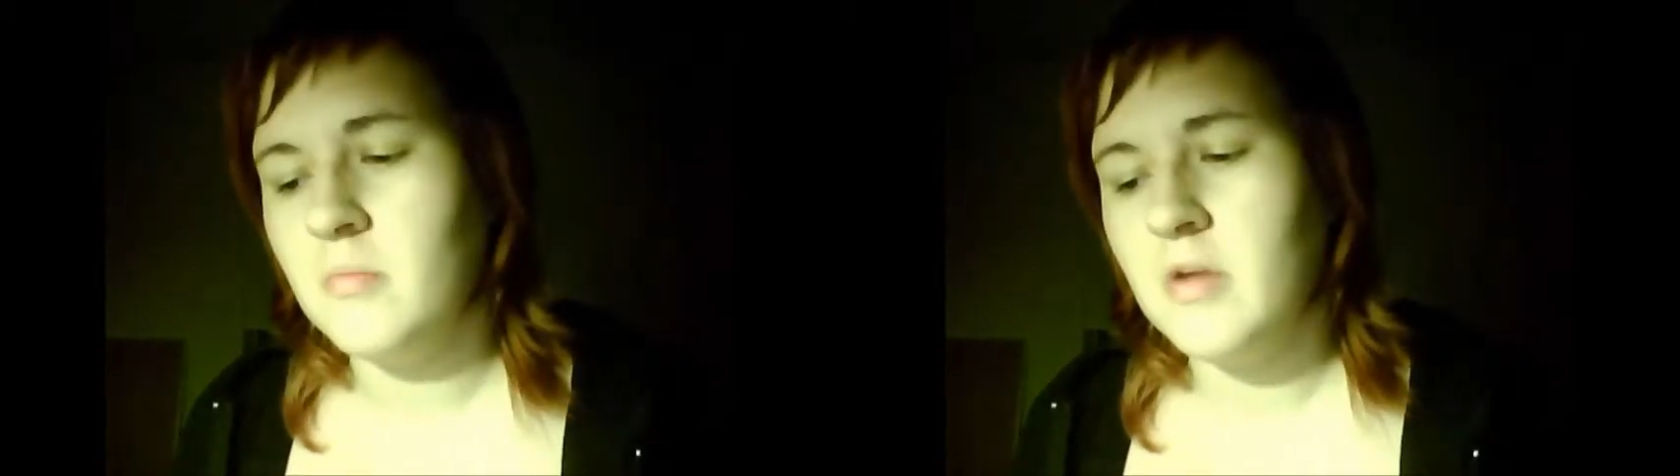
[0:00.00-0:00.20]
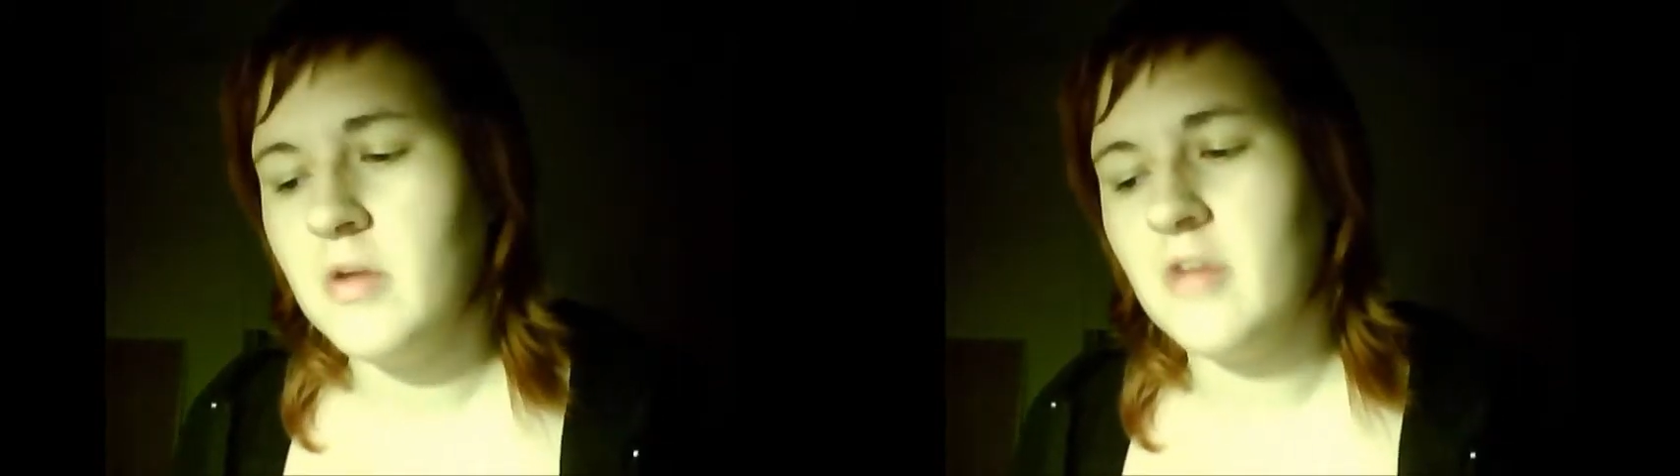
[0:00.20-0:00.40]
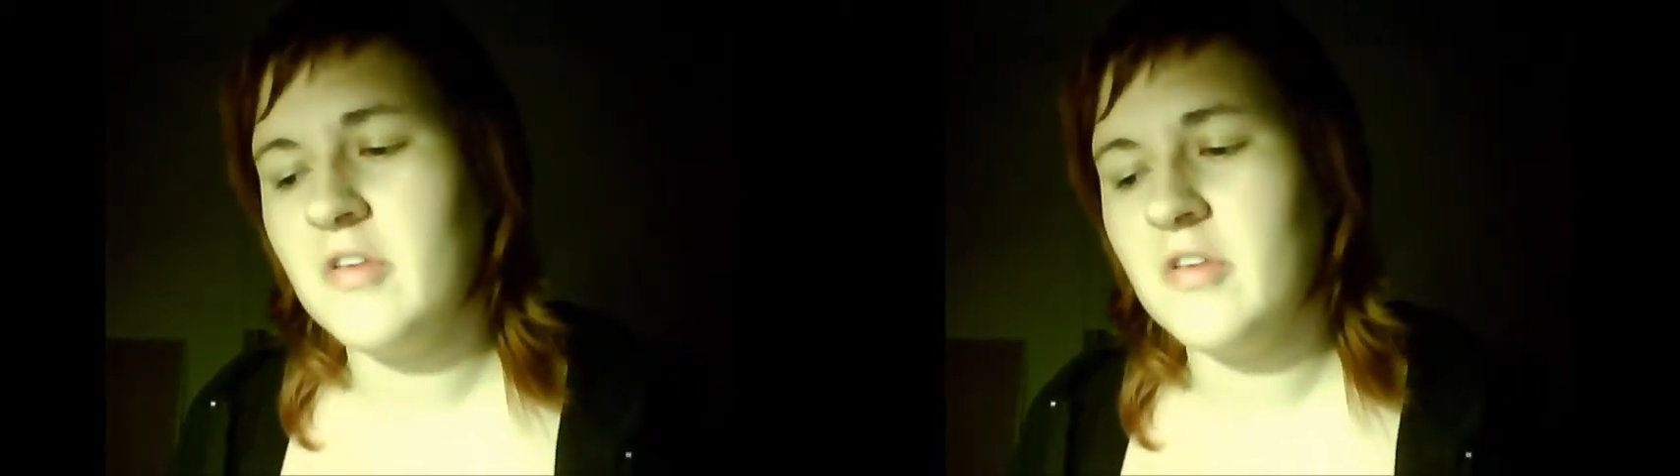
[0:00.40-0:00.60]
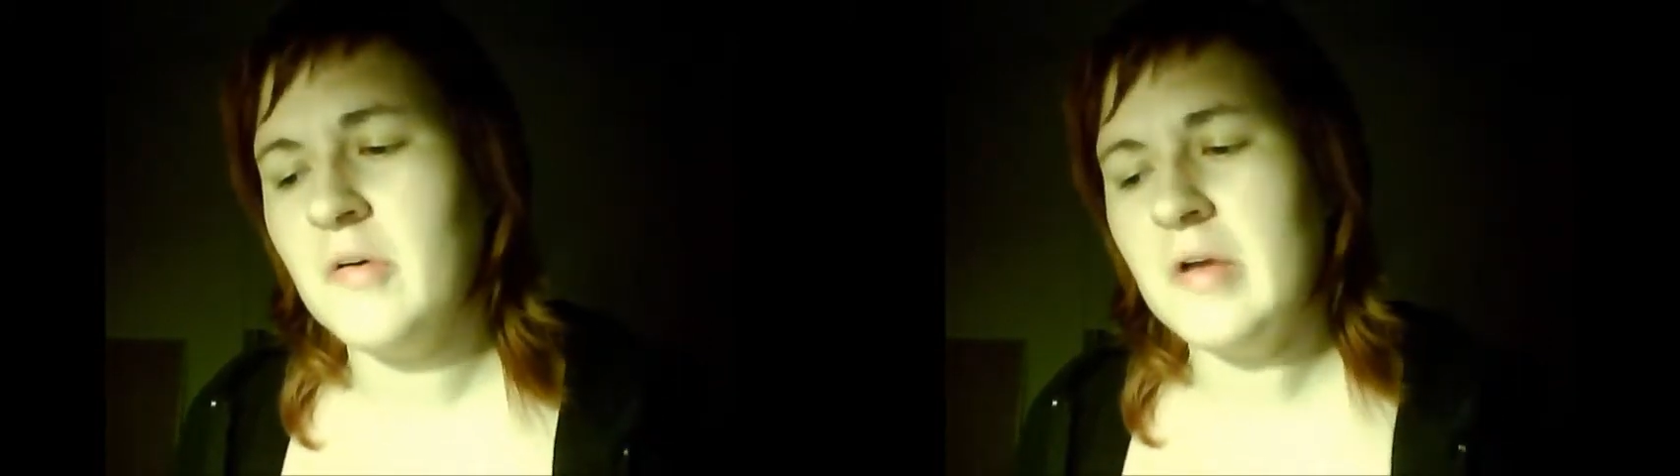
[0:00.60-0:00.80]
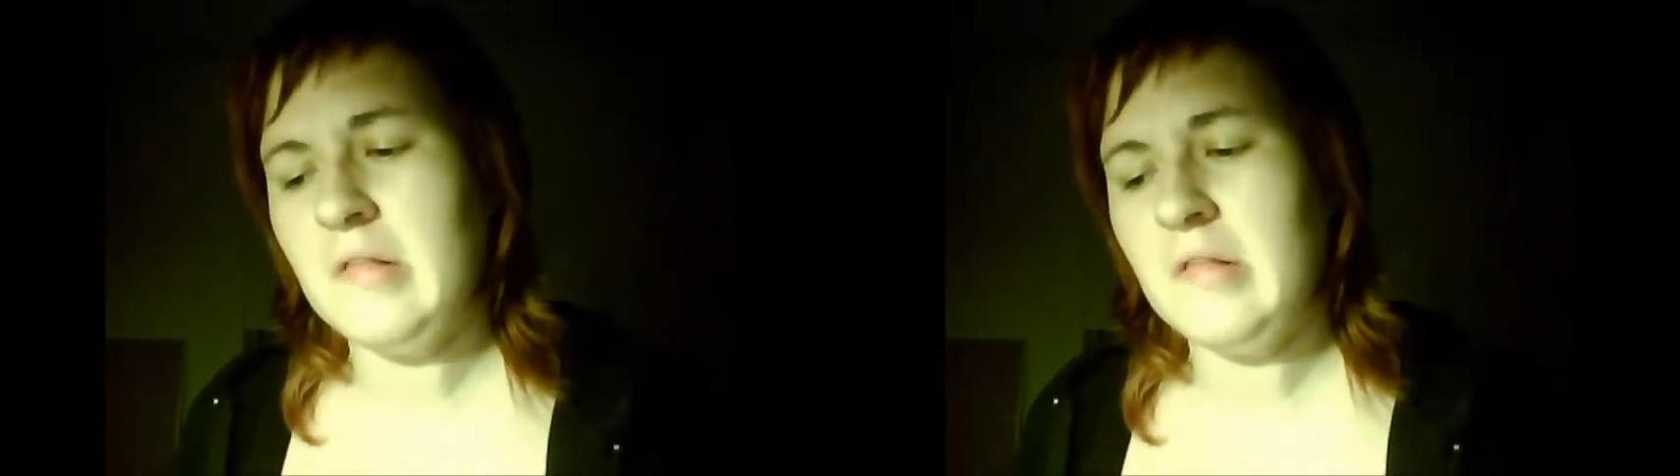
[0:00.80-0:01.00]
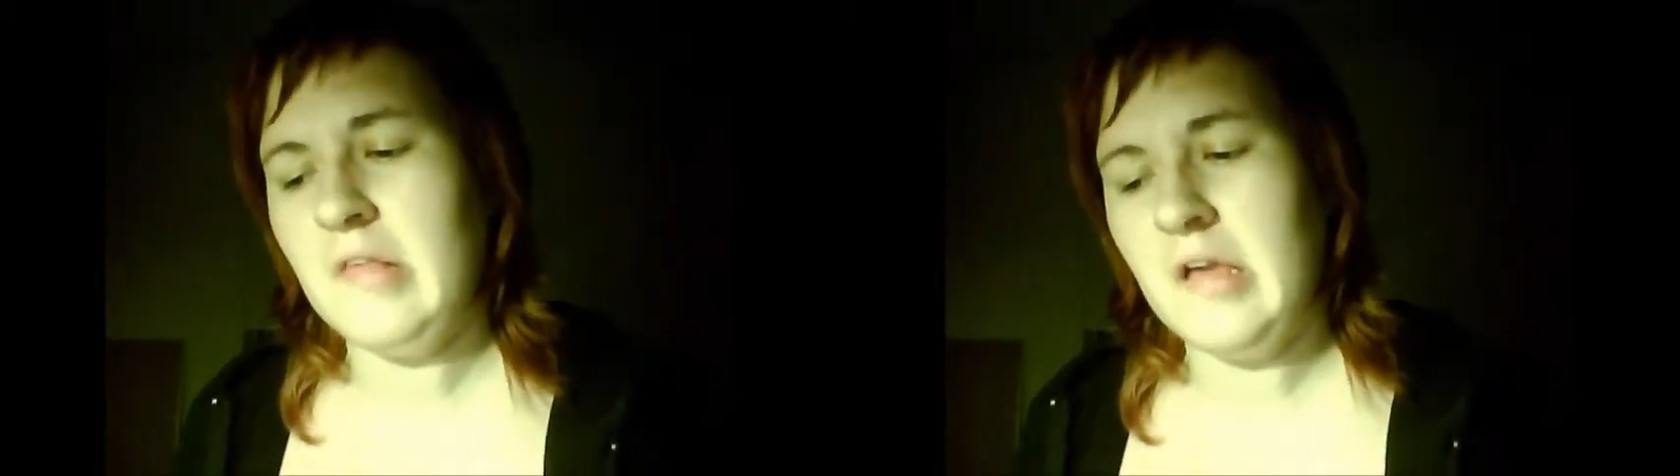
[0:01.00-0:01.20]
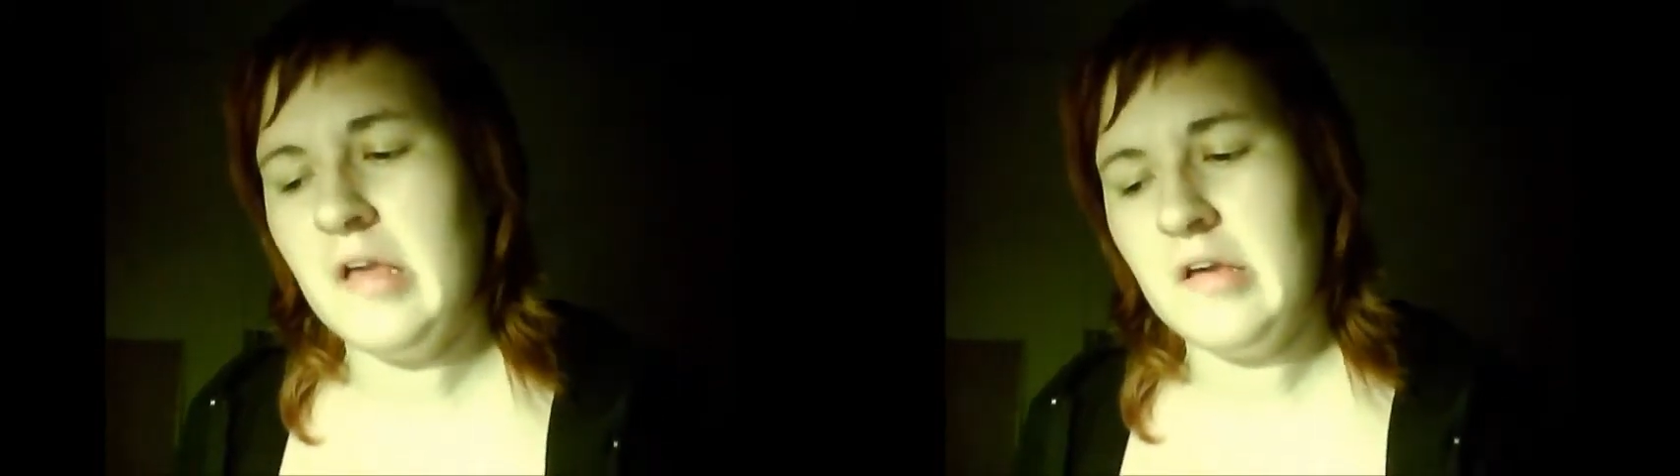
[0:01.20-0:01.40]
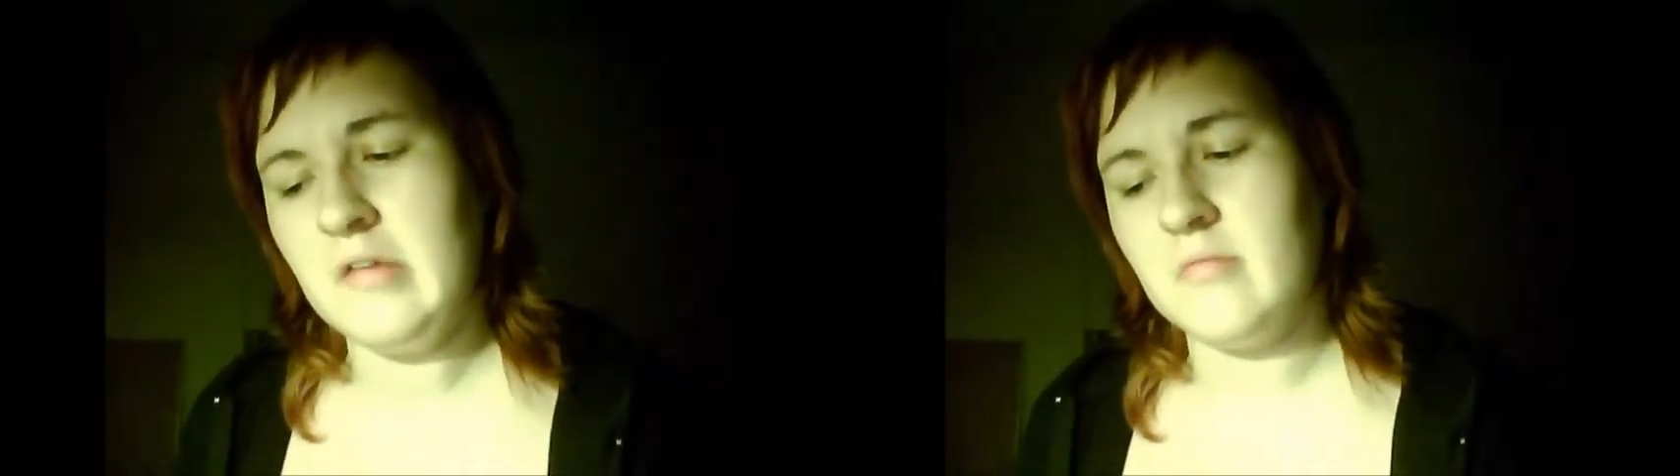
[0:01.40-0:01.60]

But also, it's like,